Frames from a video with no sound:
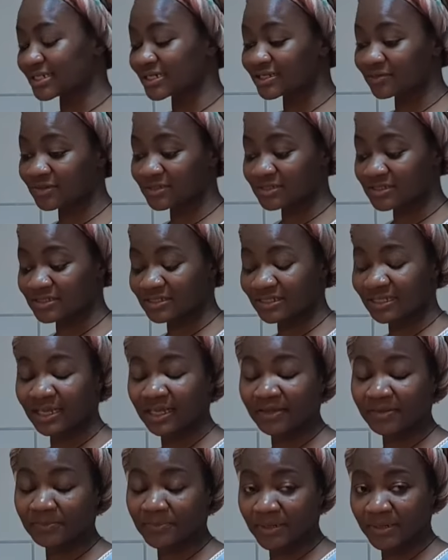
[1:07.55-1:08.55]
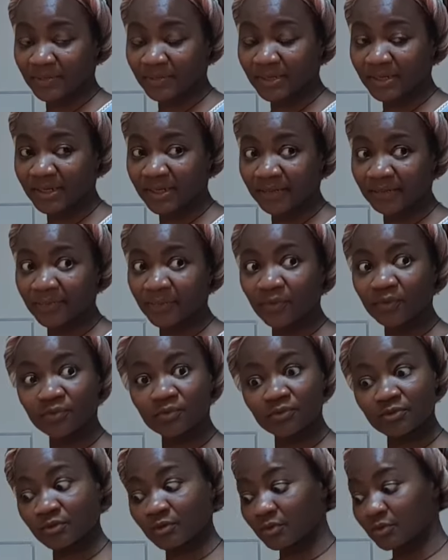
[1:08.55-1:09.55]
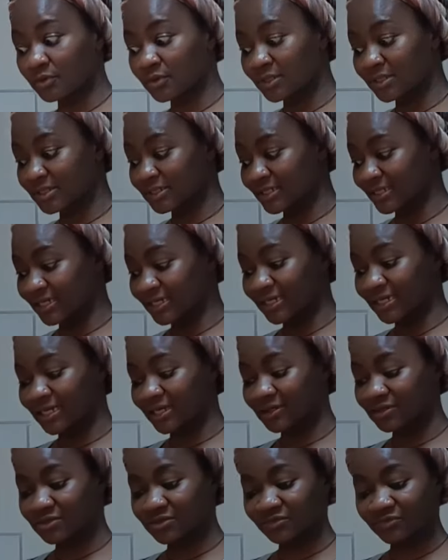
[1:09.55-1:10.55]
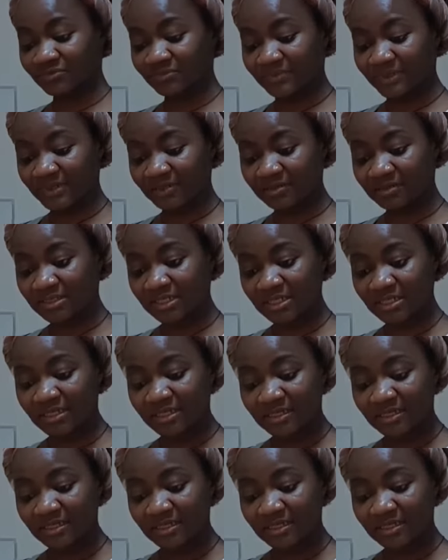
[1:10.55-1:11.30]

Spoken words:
Otherwise, like people like me who don't take a lot of milk,